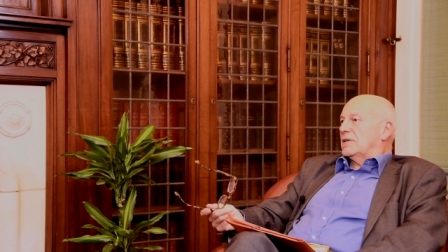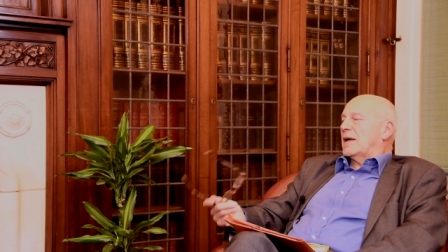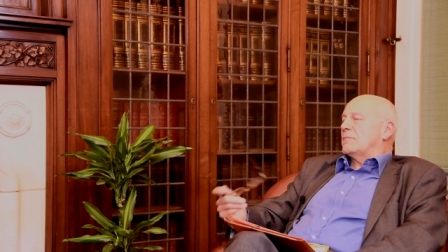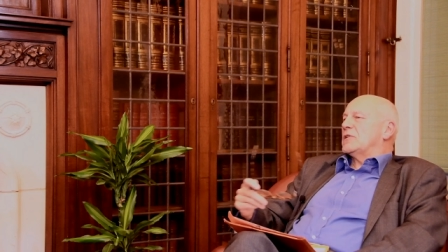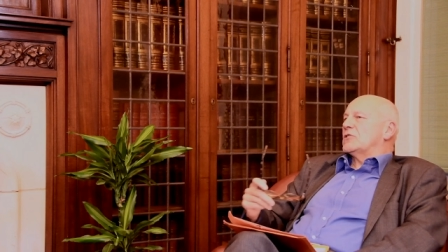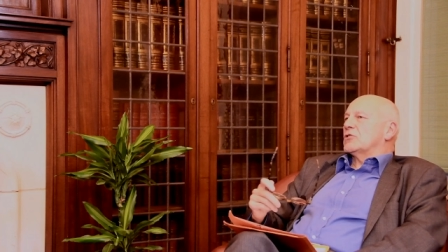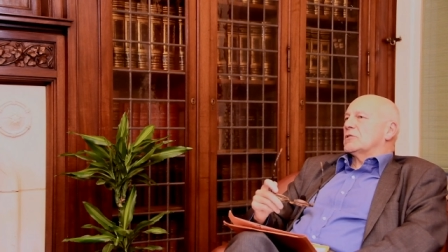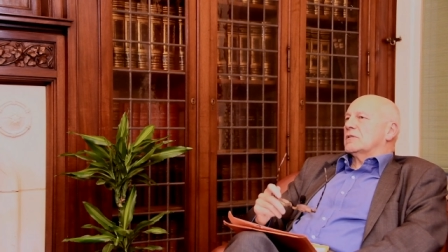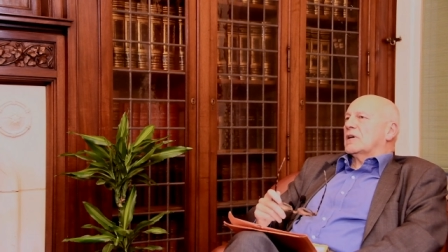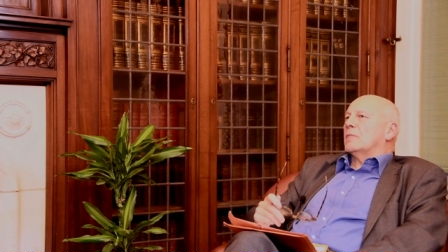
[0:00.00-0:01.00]
Let me
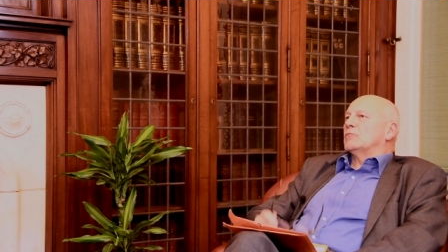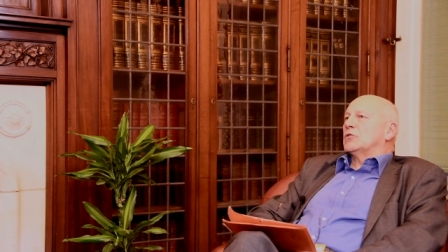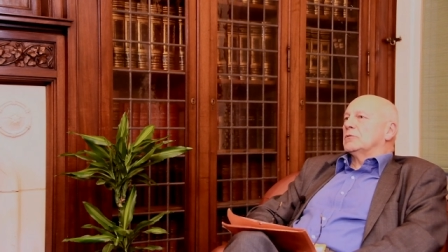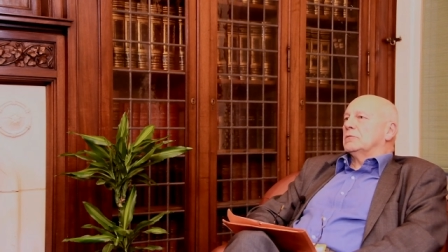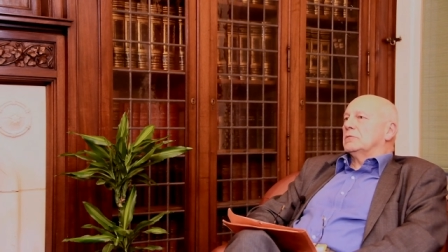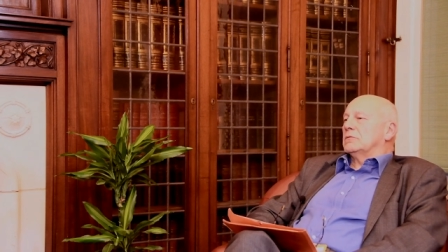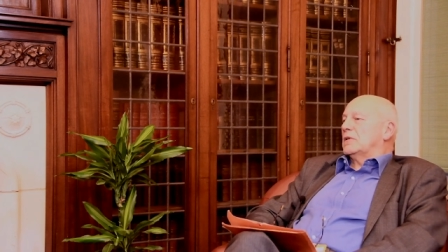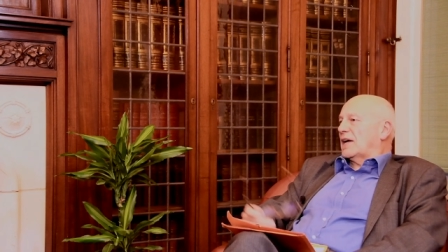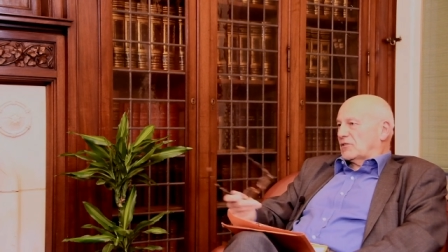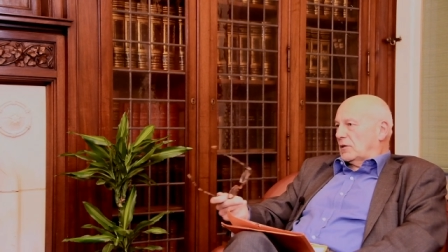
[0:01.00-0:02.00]
just come to
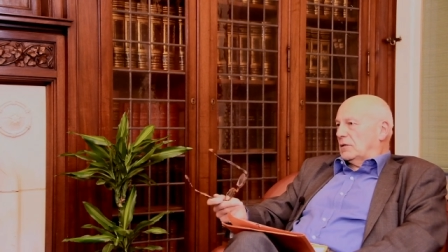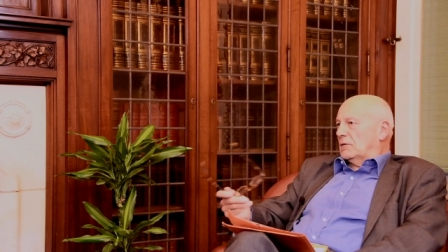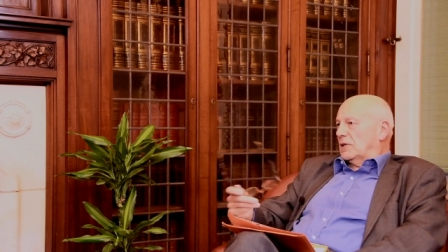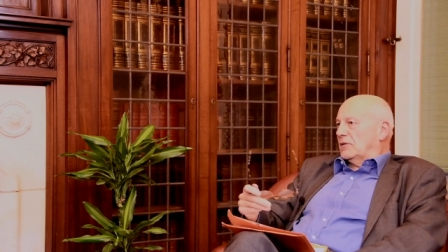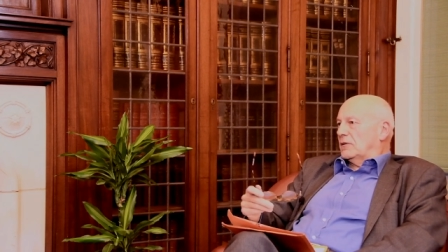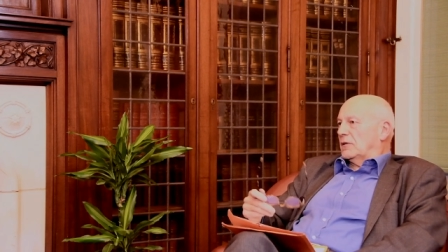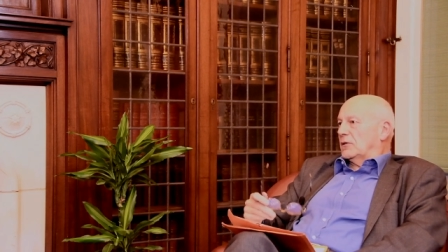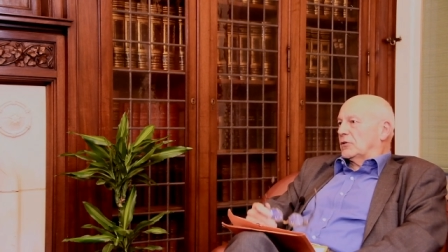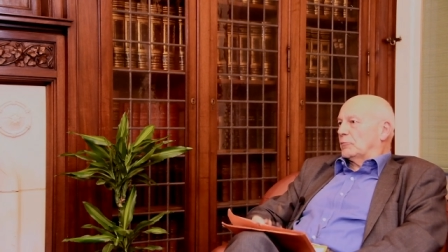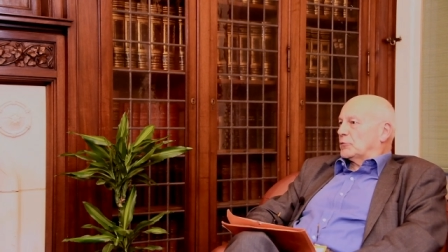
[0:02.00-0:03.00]
Glasgow and uh,
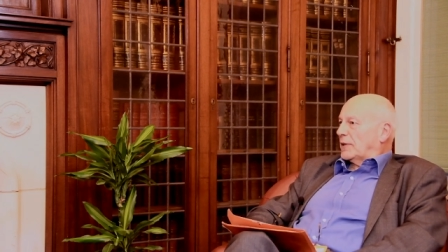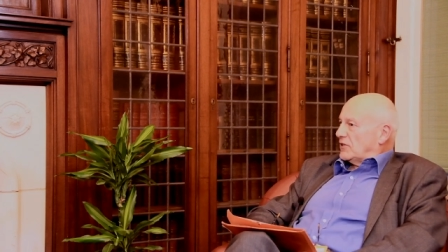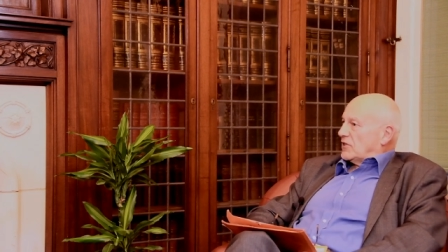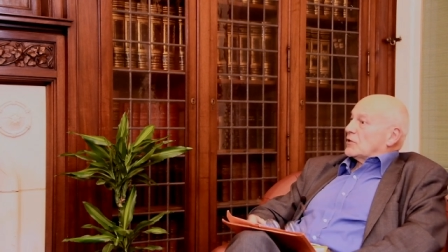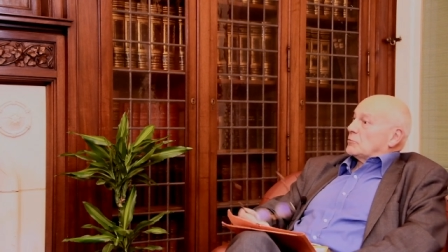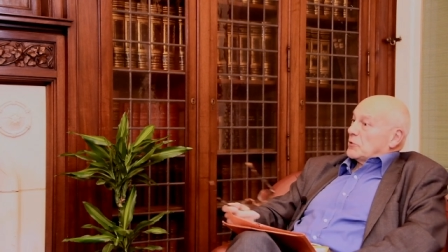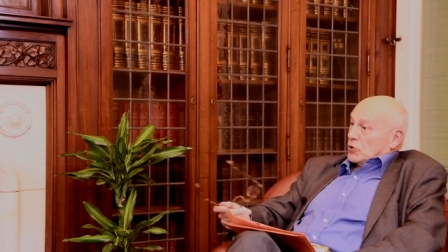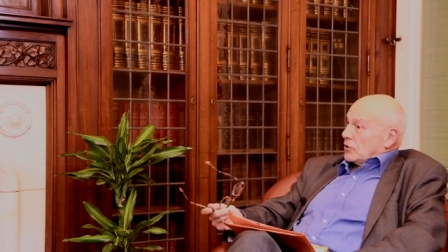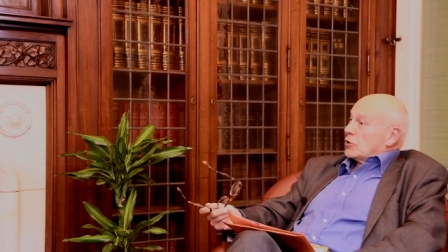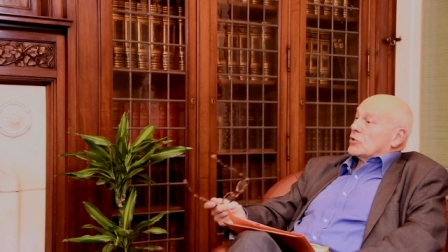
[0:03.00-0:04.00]
COP26, which
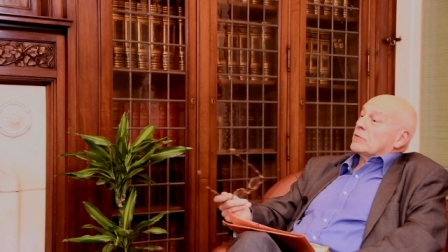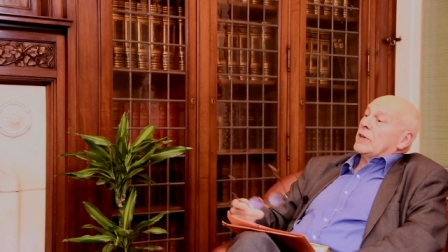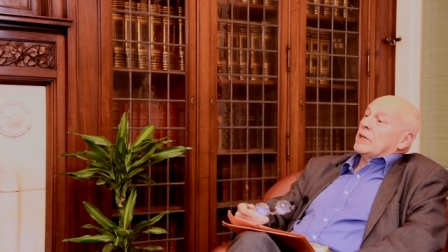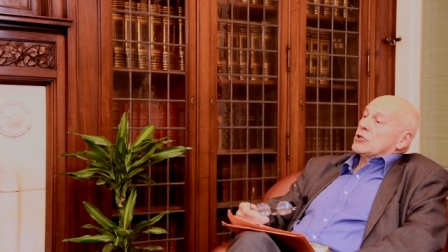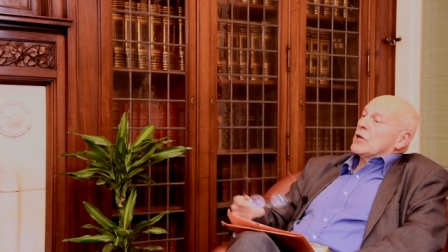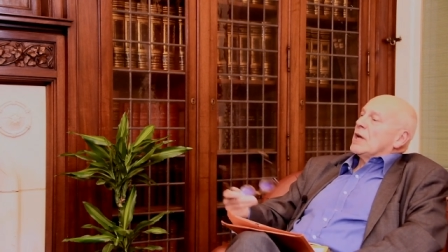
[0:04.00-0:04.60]
is just finished.